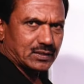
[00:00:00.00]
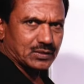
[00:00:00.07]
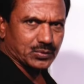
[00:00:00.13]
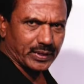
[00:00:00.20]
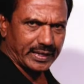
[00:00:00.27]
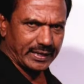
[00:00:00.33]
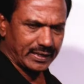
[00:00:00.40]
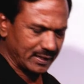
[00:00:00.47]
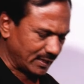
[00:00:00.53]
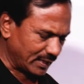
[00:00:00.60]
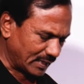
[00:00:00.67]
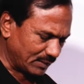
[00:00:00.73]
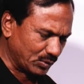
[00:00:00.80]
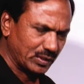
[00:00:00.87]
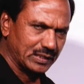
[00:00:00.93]
Today,
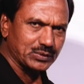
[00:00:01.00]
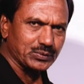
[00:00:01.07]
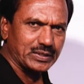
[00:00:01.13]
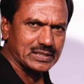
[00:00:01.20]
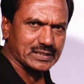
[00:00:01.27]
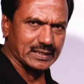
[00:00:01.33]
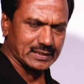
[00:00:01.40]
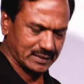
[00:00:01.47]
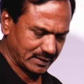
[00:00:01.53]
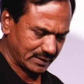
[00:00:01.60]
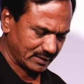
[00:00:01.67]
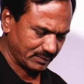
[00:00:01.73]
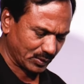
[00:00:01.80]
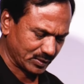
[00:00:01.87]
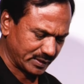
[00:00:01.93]
I am going to discuss
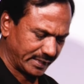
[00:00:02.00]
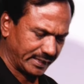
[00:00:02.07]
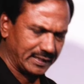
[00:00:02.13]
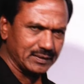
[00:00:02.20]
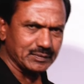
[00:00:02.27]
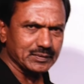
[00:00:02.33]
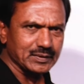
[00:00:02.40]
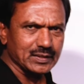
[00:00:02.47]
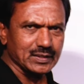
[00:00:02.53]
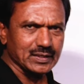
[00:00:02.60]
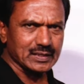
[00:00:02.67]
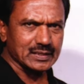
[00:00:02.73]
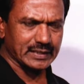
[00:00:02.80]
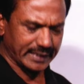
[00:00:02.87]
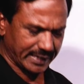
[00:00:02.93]
about the
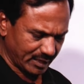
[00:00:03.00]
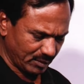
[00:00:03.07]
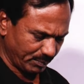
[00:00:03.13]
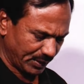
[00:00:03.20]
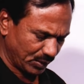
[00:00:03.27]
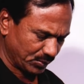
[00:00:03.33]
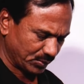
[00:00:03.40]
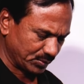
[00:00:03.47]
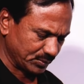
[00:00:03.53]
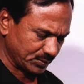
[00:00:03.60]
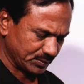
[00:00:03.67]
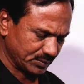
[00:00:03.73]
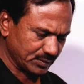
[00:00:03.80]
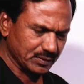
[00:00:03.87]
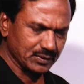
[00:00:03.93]
second PU
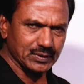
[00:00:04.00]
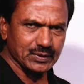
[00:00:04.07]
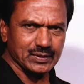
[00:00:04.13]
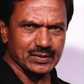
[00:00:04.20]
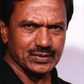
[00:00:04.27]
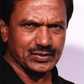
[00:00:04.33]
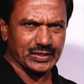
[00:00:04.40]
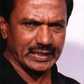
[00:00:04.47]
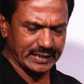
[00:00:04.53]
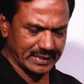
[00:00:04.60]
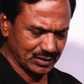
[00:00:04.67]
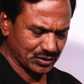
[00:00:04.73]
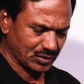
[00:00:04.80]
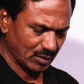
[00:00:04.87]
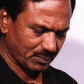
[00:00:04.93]

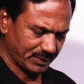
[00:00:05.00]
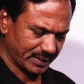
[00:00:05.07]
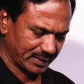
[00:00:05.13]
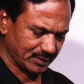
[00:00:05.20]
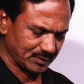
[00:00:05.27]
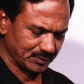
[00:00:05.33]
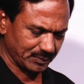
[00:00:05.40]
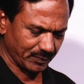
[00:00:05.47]
genetics chapter.